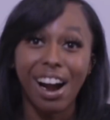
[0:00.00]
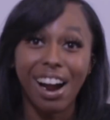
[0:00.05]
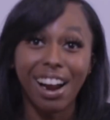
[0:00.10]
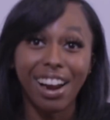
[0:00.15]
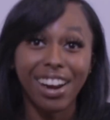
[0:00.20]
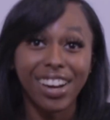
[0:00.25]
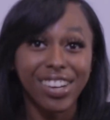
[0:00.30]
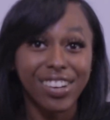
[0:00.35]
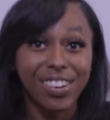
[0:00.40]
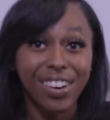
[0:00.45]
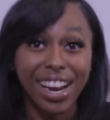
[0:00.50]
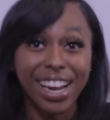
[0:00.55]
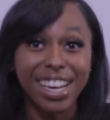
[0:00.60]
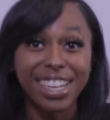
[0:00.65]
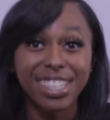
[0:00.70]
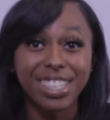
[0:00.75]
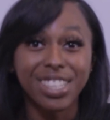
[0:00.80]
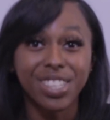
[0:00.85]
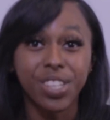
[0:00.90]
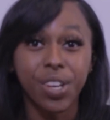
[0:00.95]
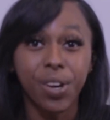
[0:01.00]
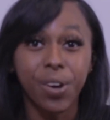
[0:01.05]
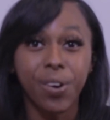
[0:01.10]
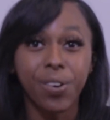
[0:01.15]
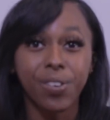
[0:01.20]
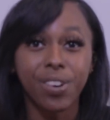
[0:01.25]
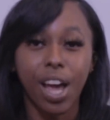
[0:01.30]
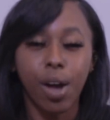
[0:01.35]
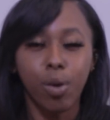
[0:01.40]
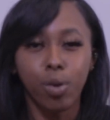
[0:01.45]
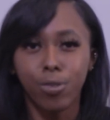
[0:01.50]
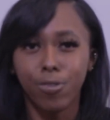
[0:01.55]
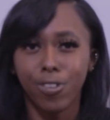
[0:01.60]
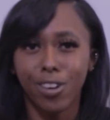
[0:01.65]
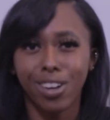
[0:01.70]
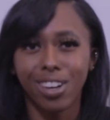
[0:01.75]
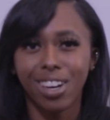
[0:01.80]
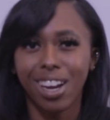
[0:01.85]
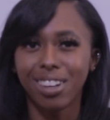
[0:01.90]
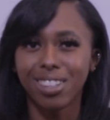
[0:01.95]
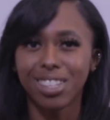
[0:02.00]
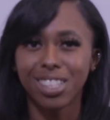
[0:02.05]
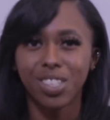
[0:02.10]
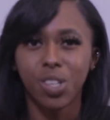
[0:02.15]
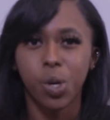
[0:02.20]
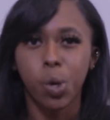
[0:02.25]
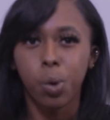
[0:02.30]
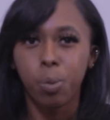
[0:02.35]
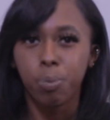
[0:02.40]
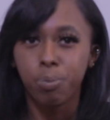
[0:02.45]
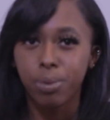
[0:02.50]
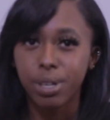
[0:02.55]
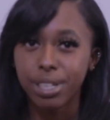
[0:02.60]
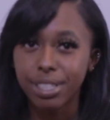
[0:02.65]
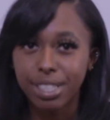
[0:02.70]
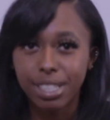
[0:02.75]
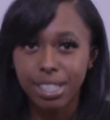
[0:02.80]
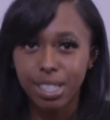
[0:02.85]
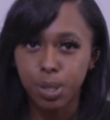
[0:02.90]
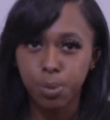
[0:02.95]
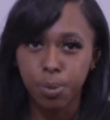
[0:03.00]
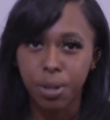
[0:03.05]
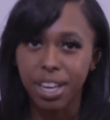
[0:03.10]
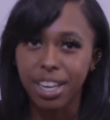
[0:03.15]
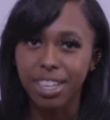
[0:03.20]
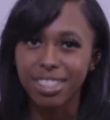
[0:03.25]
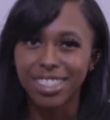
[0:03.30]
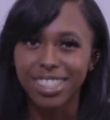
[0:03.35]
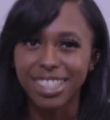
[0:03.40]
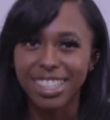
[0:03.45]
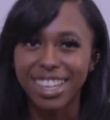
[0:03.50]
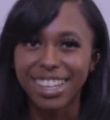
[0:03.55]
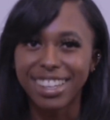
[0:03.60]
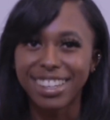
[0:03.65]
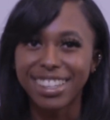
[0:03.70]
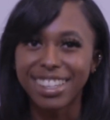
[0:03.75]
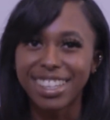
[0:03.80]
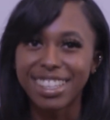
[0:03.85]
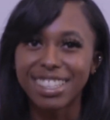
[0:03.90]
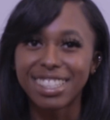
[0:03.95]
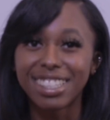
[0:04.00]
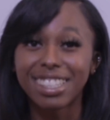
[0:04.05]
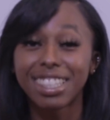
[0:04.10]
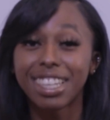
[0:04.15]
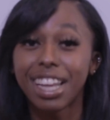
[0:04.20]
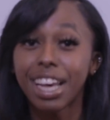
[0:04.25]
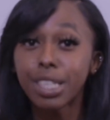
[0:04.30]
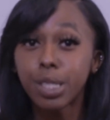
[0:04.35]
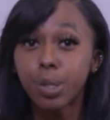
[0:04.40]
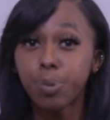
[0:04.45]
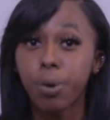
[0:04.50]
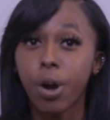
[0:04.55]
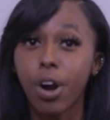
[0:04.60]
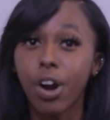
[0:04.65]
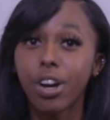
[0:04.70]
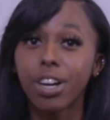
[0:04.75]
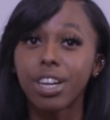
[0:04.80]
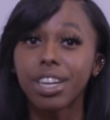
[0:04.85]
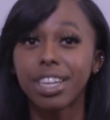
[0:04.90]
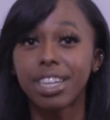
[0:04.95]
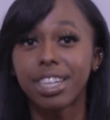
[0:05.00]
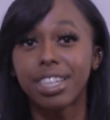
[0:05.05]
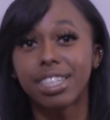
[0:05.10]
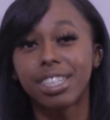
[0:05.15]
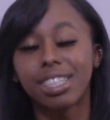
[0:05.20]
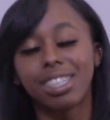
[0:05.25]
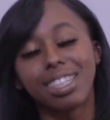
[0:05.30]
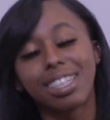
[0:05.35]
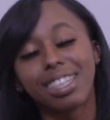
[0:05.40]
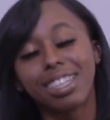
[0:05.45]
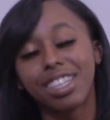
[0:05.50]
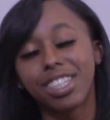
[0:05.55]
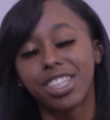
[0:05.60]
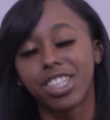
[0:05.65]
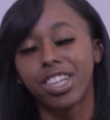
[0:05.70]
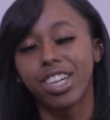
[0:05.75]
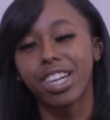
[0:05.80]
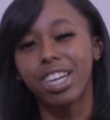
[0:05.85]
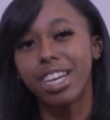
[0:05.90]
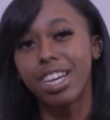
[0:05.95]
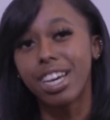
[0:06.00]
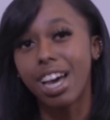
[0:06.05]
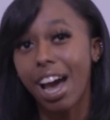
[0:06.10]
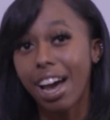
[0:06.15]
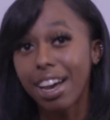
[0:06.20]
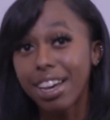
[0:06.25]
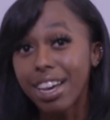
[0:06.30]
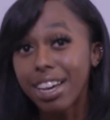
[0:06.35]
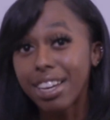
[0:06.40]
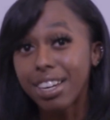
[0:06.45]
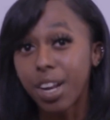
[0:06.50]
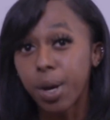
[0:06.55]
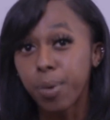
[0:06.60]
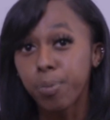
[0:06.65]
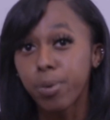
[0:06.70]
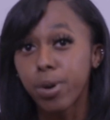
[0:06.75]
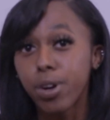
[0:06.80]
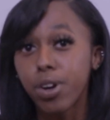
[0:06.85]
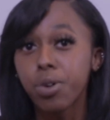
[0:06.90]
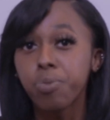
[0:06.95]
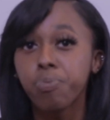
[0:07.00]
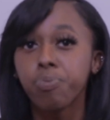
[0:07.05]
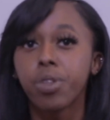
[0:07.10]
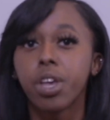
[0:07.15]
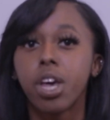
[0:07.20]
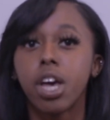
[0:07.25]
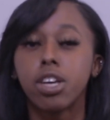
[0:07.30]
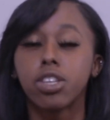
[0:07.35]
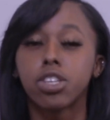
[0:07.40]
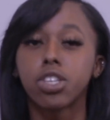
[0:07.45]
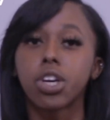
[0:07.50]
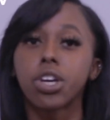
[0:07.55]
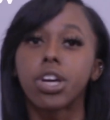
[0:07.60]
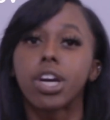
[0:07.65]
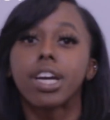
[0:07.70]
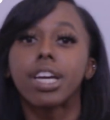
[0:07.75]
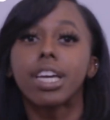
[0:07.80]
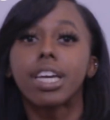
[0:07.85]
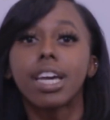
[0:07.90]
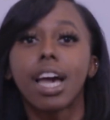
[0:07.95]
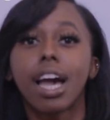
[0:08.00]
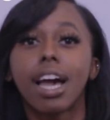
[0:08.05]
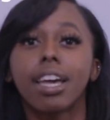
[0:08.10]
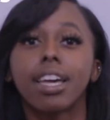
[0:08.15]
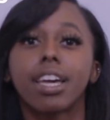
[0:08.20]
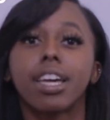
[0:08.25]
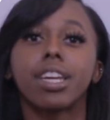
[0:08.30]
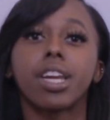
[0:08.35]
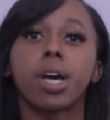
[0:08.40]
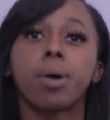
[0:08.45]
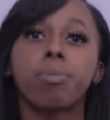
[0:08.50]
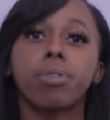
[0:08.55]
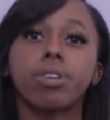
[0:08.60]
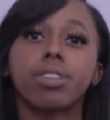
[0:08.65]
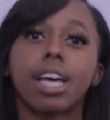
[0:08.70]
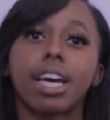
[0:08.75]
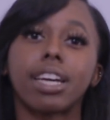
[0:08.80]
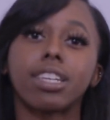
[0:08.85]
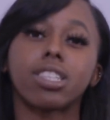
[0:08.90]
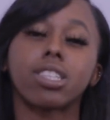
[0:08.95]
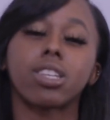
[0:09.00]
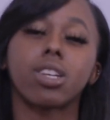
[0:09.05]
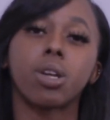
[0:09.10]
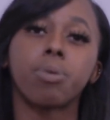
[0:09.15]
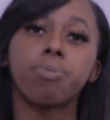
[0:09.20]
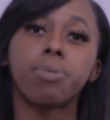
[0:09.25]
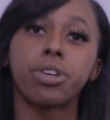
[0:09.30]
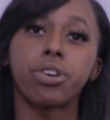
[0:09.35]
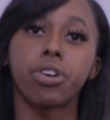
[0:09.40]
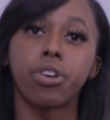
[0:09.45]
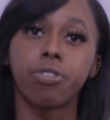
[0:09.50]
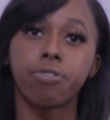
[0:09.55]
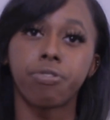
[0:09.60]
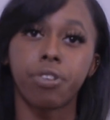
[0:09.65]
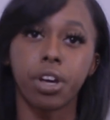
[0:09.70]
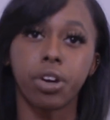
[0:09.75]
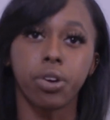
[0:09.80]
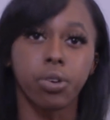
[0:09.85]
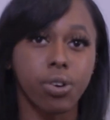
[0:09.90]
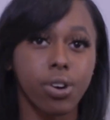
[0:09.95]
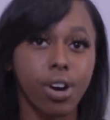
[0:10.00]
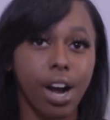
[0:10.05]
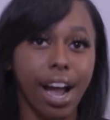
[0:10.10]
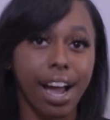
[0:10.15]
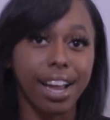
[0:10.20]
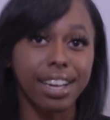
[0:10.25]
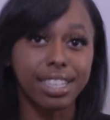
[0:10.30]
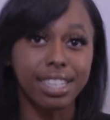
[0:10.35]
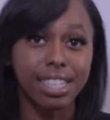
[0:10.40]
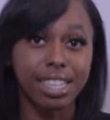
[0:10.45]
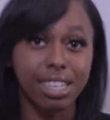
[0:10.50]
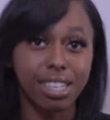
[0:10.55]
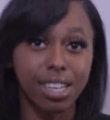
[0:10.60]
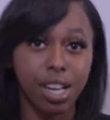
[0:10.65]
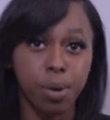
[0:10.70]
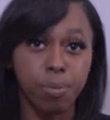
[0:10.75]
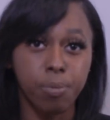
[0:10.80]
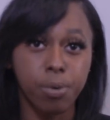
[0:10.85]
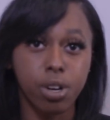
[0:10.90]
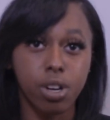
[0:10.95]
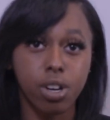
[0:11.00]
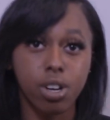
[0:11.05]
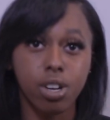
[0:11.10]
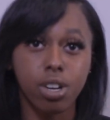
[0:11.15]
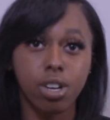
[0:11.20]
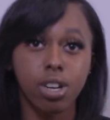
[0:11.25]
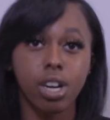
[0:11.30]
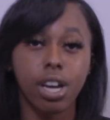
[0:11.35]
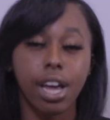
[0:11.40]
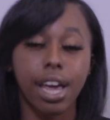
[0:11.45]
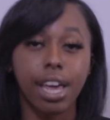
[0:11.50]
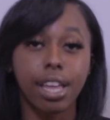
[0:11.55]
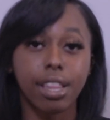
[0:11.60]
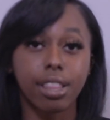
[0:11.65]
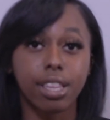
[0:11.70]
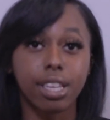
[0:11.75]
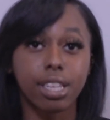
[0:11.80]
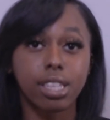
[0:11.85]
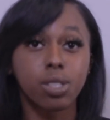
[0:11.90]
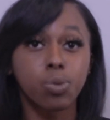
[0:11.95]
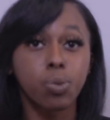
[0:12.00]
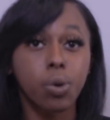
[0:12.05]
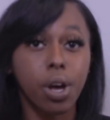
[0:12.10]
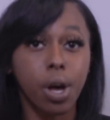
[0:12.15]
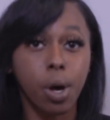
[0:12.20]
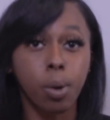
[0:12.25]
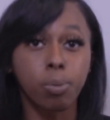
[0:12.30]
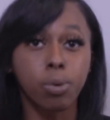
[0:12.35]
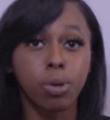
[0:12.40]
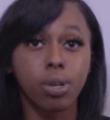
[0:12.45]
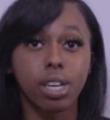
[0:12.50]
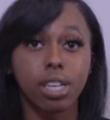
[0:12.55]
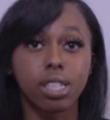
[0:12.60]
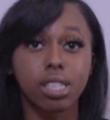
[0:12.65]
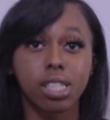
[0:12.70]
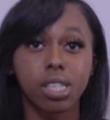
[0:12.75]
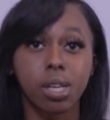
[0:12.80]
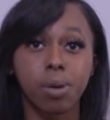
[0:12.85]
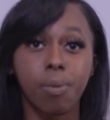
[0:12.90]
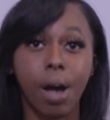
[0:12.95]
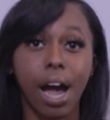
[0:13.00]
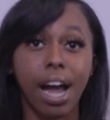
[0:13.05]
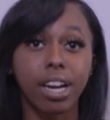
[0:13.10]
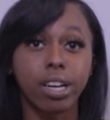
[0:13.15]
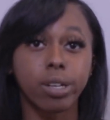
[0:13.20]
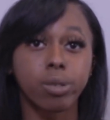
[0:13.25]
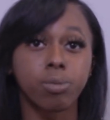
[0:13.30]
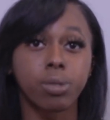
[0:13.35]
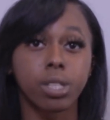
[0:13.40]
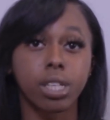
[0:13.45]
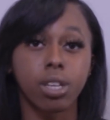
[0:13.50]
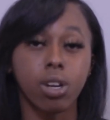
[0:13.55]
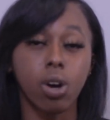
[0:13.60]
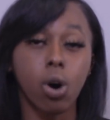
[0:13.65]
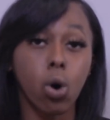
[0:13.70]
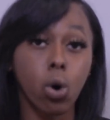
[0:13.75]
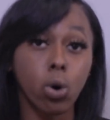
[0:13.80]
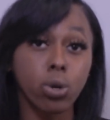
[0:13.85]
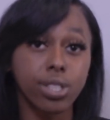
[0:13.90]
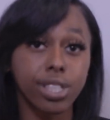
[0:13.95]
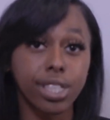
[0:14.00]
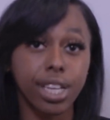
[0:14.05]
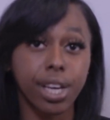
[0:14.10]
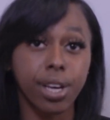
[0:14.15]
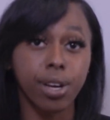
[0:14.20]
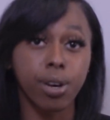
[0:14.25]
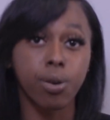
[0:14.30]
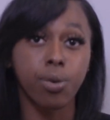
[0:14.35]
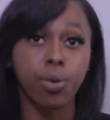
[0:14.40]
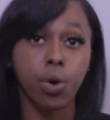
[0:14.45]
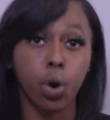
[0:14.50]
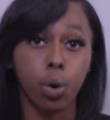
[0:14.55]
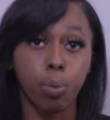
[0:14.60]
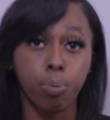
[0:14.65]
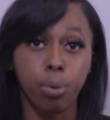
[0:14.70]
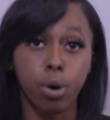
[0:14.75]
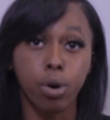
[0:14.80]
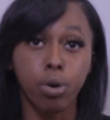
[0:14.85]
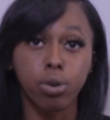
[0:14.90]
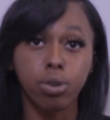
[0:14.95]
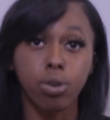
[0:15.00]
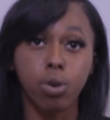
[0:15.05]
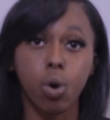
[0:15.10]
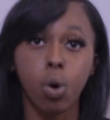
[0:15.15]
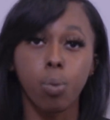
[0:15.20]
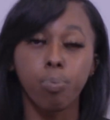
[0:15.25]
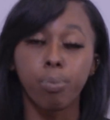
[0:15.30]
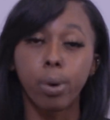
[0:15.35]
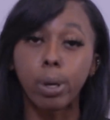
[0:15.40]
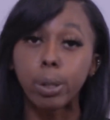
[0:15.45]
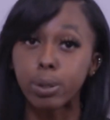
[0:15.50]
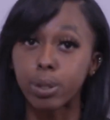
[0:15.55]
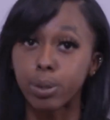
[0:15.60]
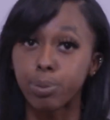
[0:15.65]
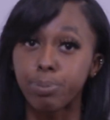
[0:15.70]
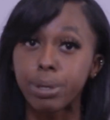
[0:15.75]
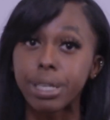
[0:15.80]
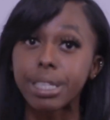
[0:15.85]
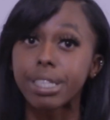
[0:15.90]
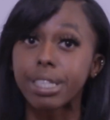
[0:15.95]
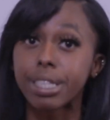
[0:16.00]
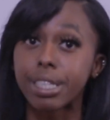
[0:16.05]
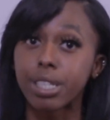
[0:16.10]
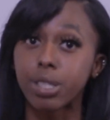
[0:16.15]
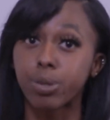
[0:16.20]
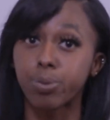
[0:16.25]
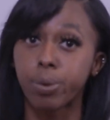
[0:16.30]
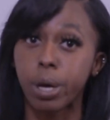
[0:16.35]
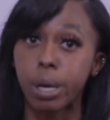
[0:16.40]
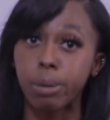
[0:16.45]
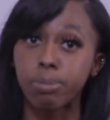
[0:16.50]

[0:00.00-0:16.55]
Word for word: All right, great. So now we figured out this whole business plan shenanigans. The next part is to get your EIN number. So your EIN number, that is going to be your federal ID number. And this will help you get some items in wholesale or bulk on most business